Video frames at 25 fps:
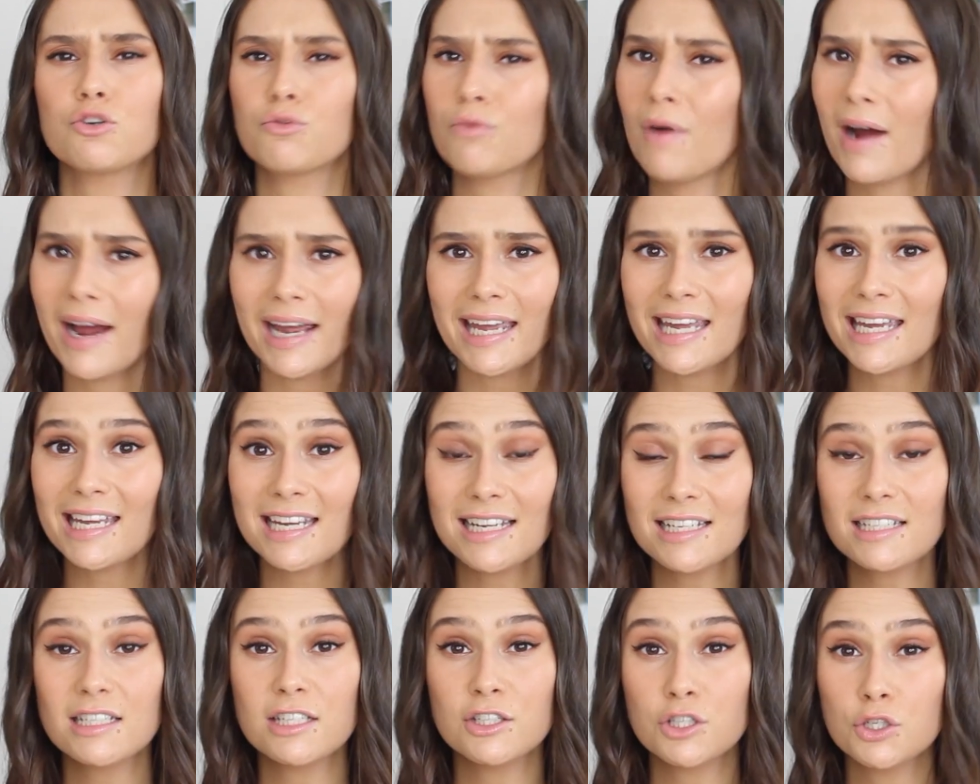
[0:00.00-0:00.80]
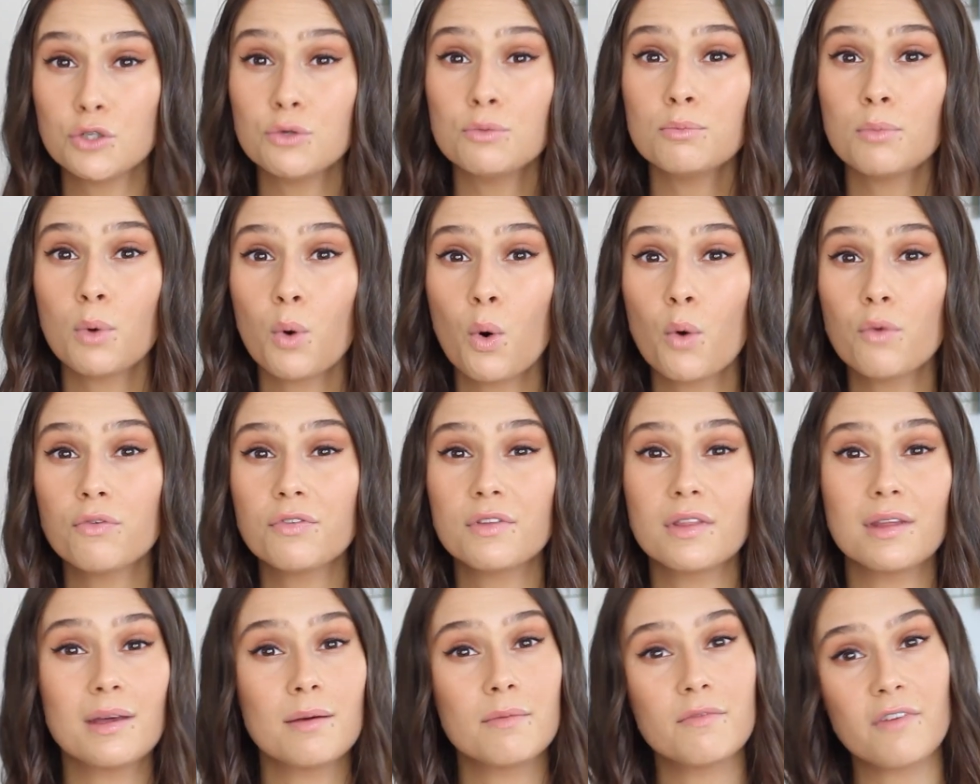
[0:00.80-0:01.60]
trying to do more
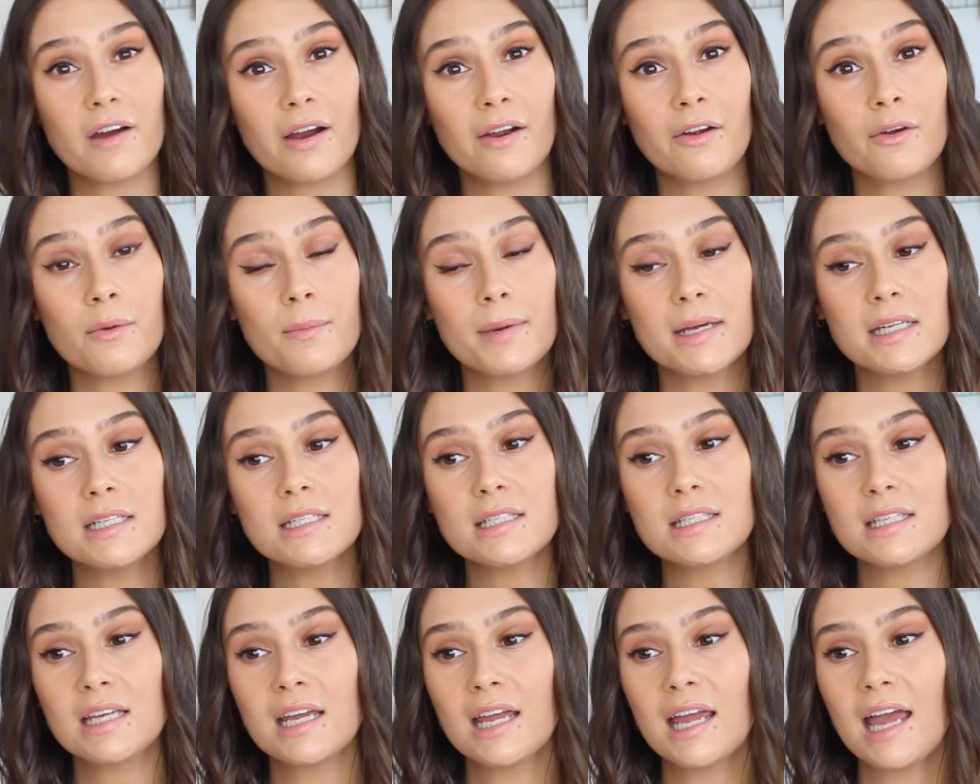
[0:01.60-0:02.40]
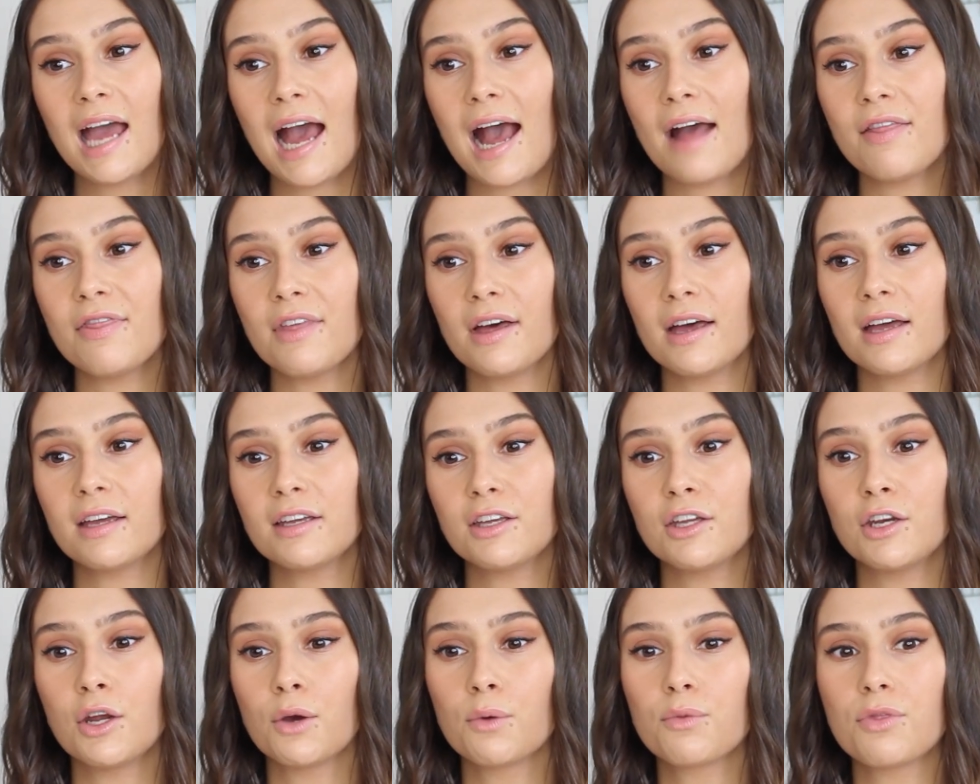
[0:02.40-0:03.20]
for the environment and
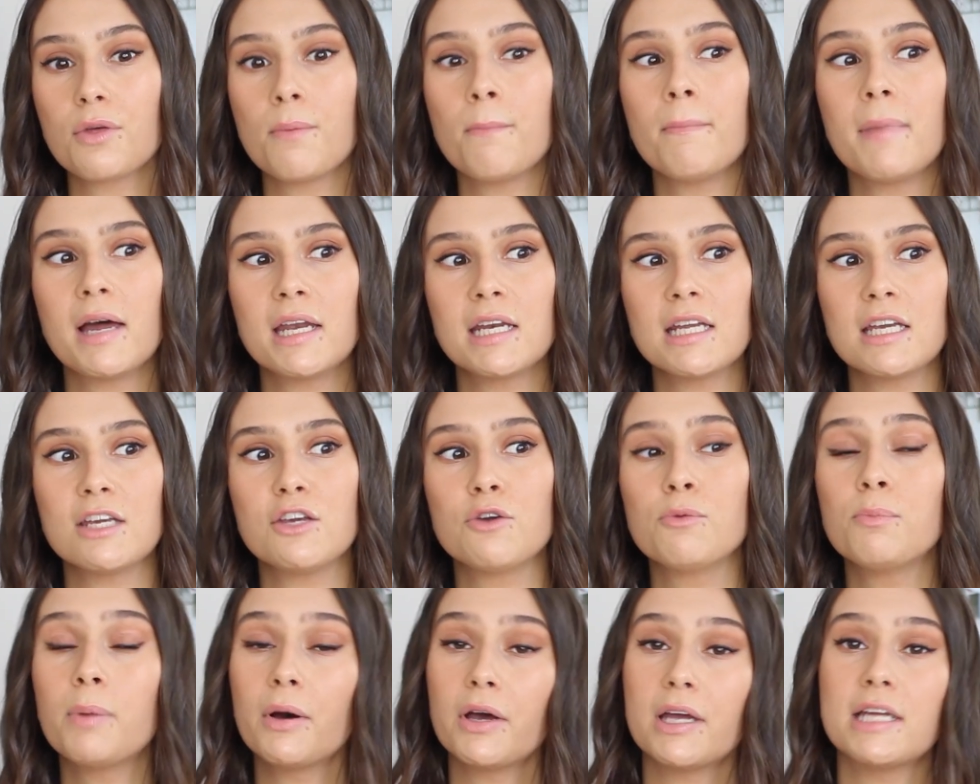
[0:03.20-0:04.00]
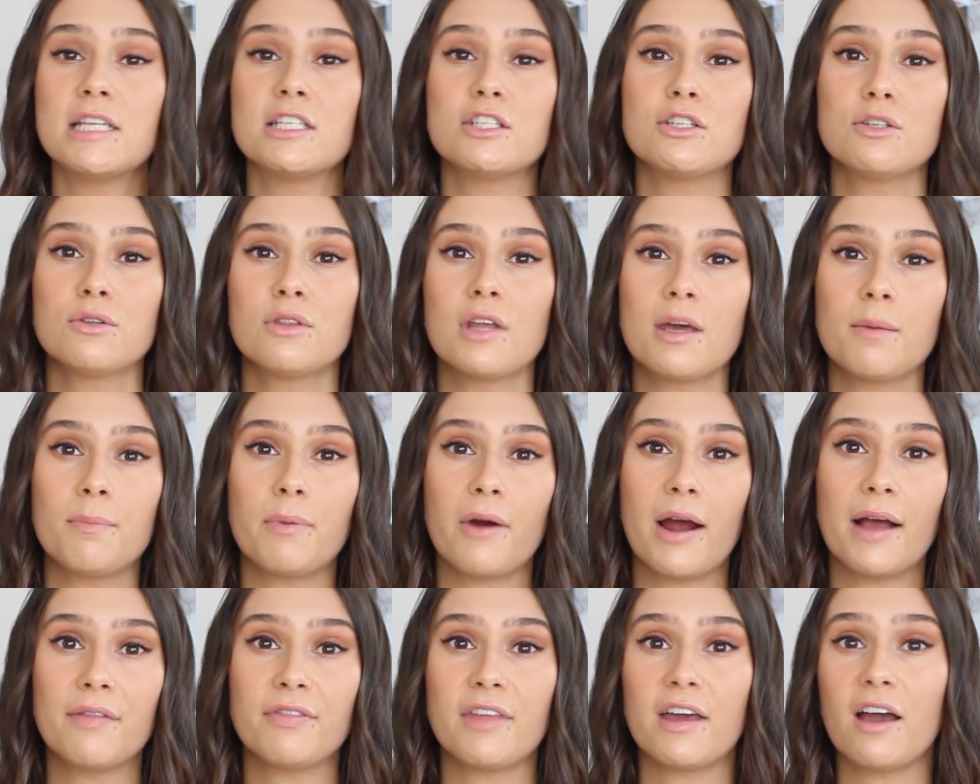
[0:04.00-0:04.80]
that, you know, the money you put into their
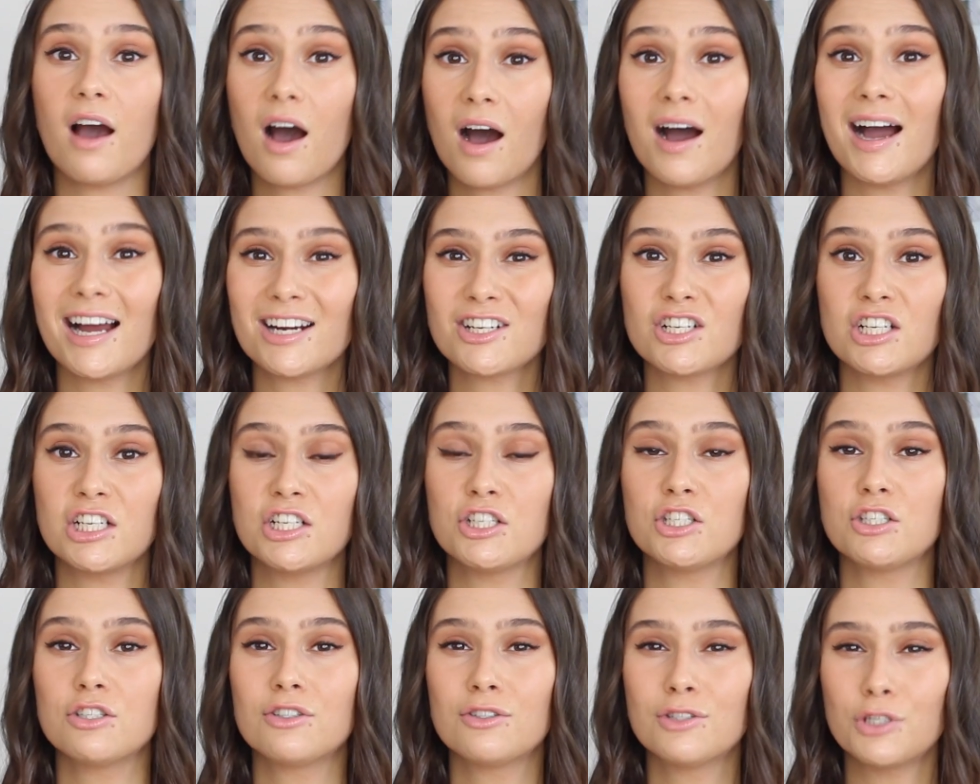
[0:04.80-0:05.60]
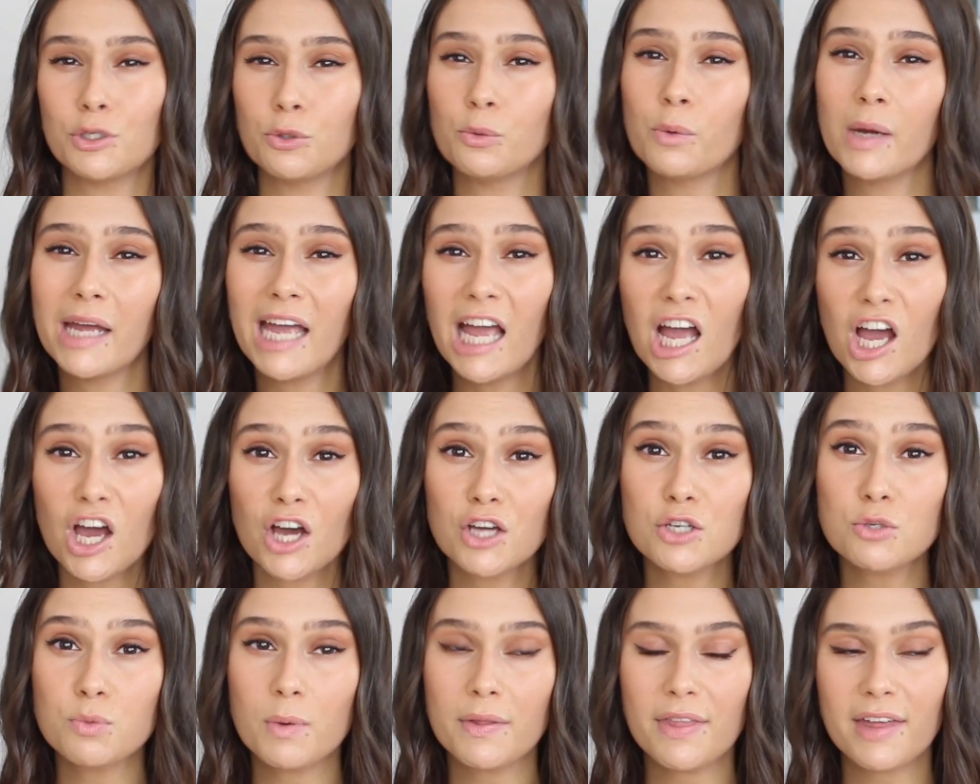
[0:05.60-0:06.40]
brand, they are actually doing
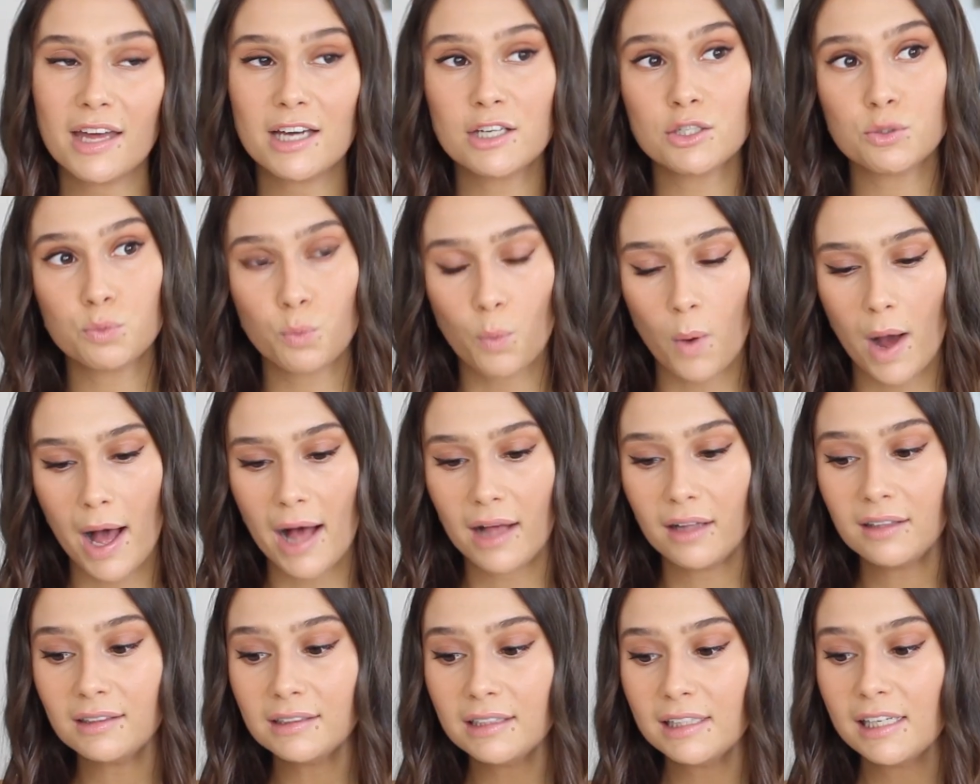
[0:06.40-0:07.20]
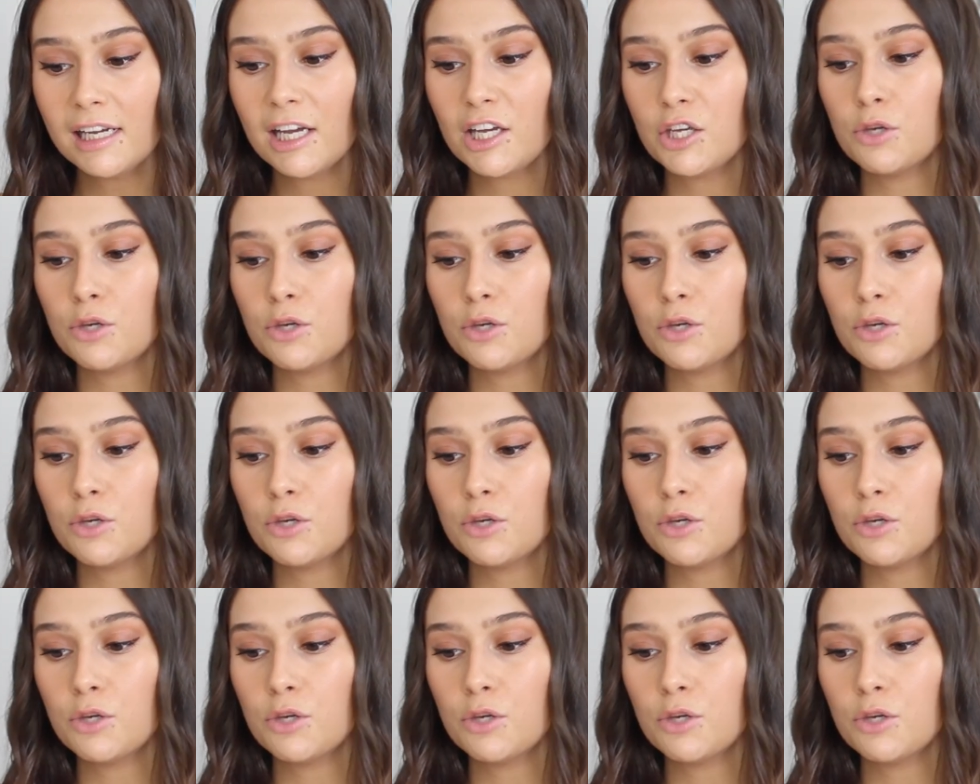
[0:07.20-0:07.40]
good with it as well.